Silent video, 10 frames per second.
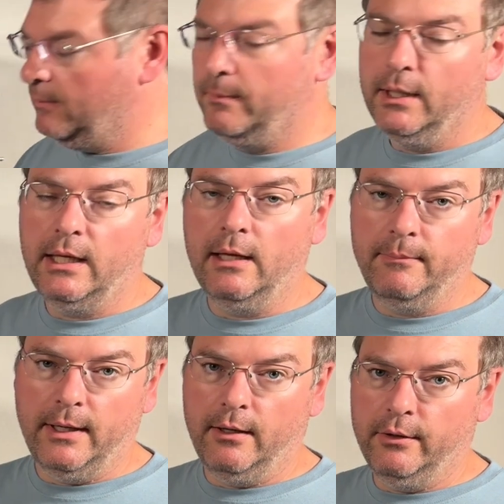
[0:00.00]

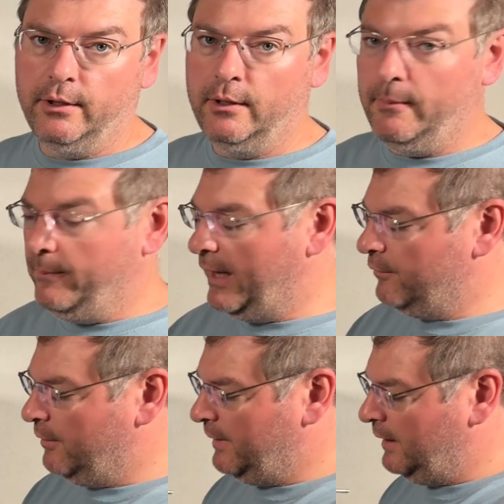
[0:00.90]
milliamp hour
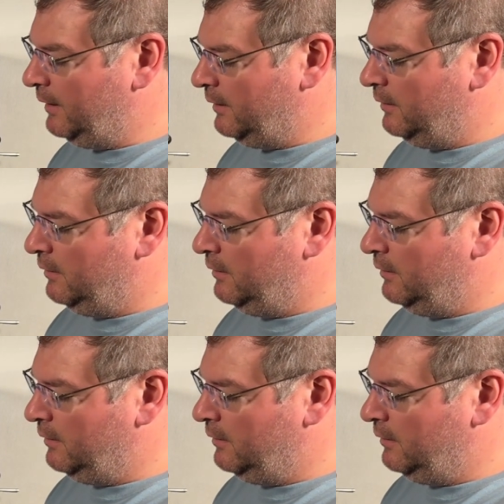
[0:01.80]
battery bank